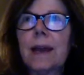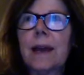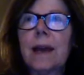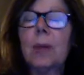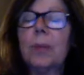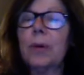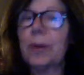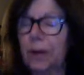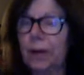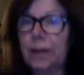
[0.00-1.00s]
a
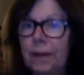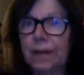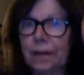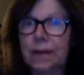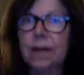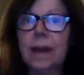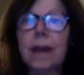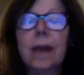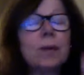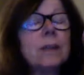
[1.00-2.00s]
bird.
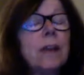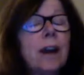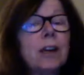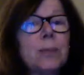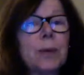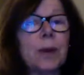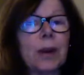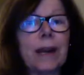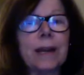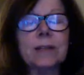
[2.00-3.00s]
It was a large
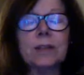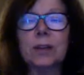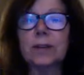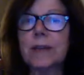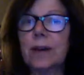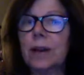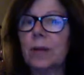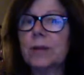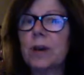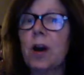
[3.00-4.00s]
bird, and as it turns out, it
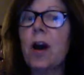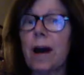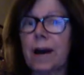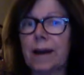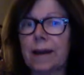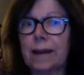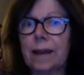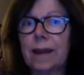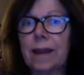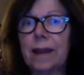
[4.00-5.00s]
was a hawk
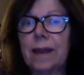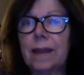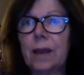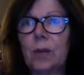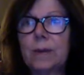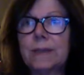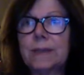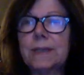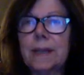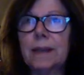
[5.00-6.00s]
that was
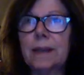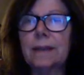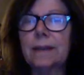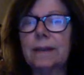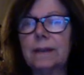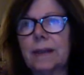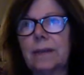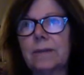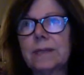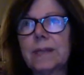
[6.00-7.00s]
sitting in the leaves.